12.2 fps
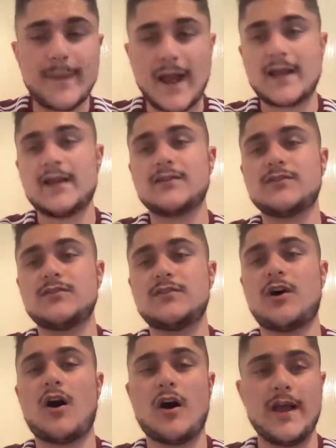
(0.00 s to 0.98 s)
back to
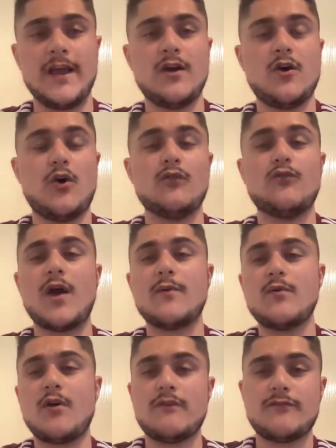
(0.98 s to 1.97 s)
the high of where
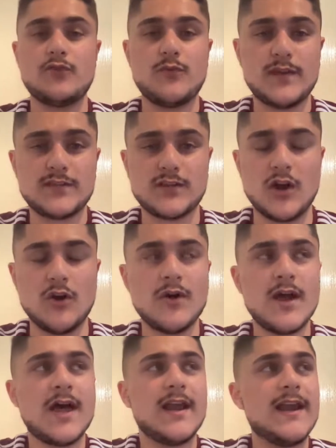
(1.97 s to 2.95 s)
we were a few weeks ago,